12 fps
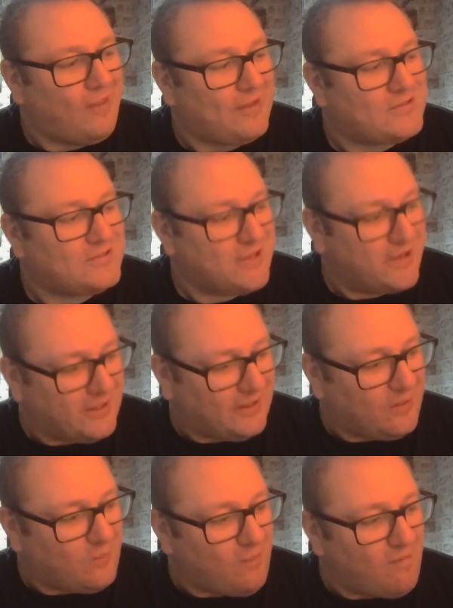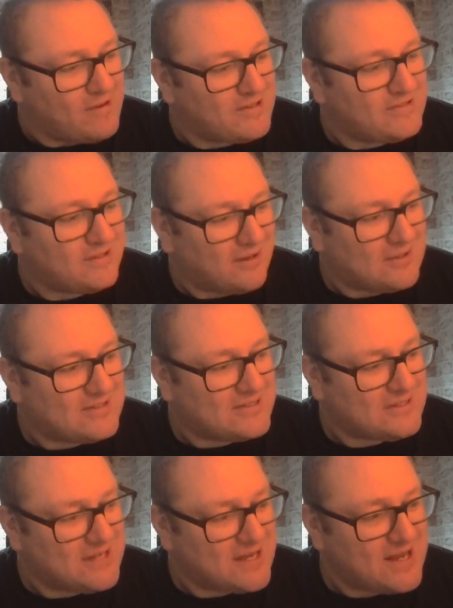certainly what you start to
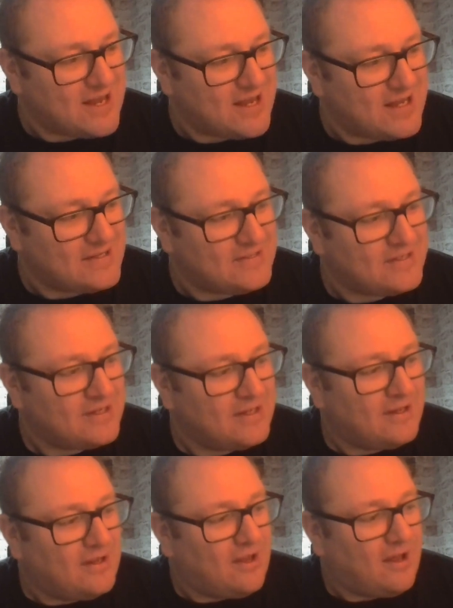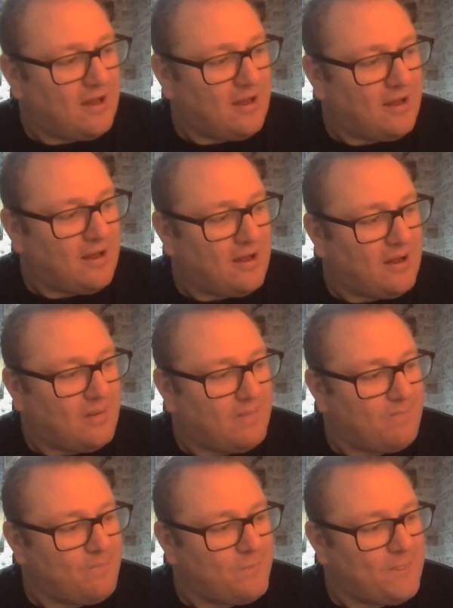see is
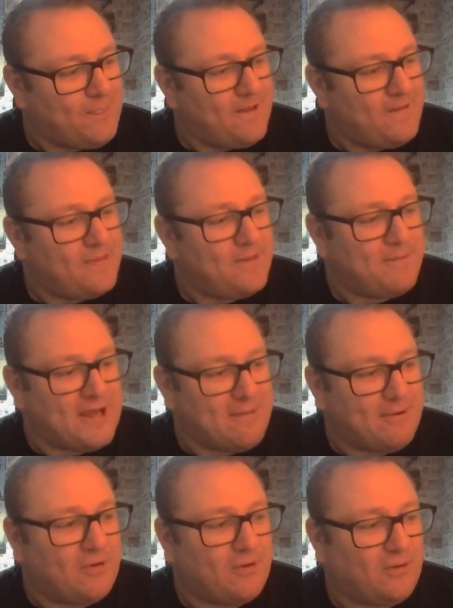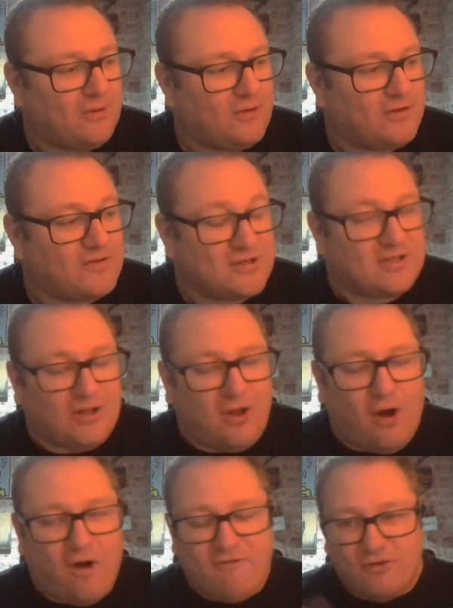the people. There's a
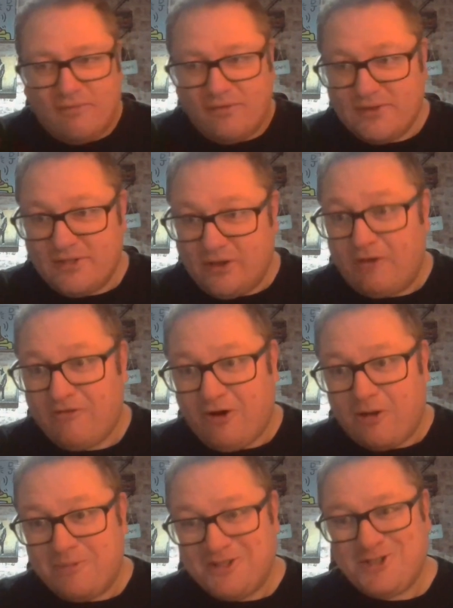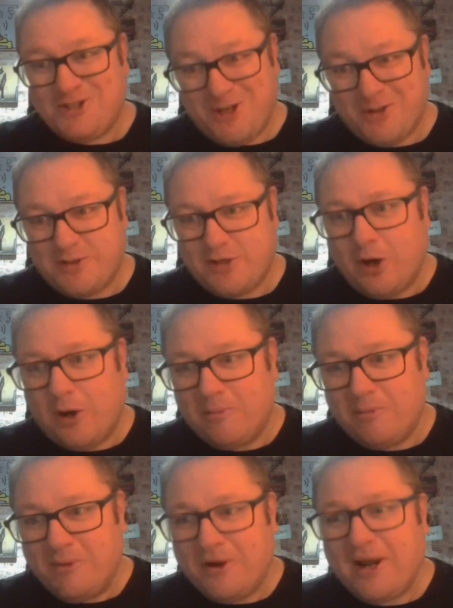lot of competition at the top,
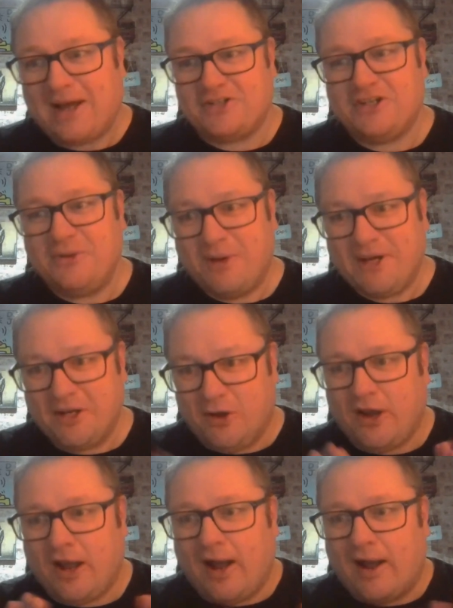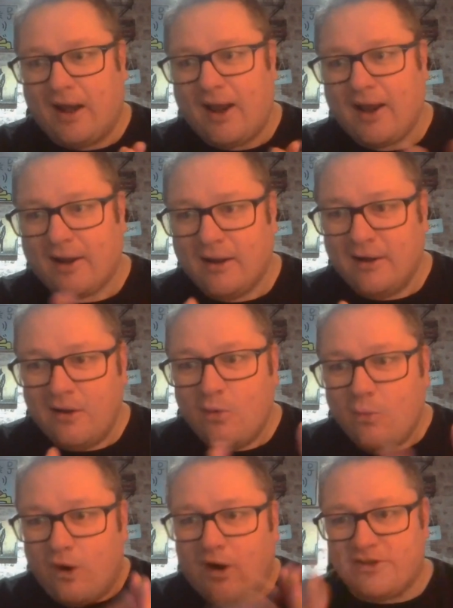but actually, when you look at like
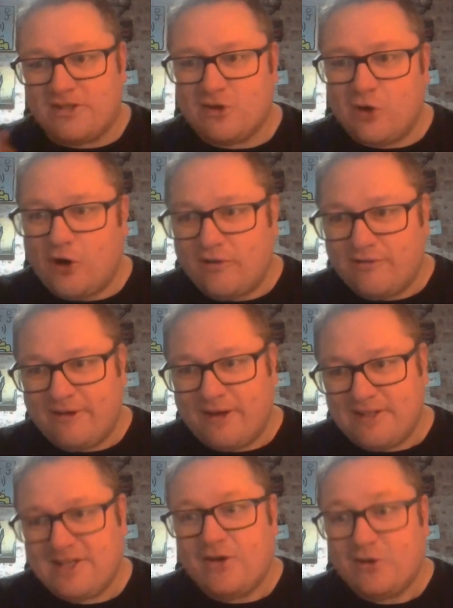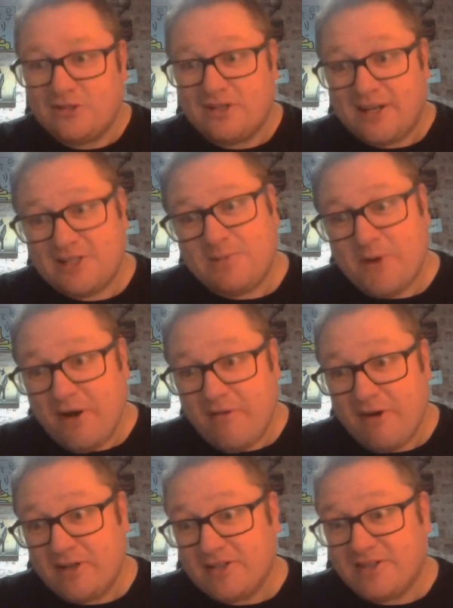what are the sort of skills and
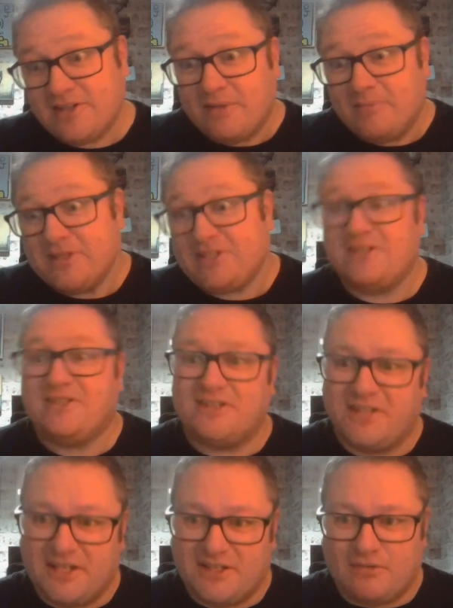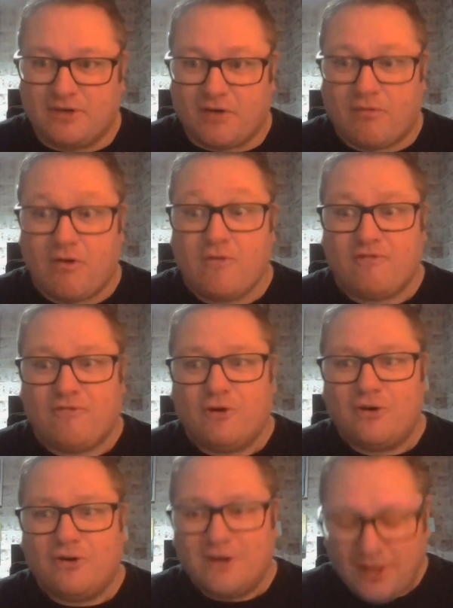experience that businesses need to recruit for,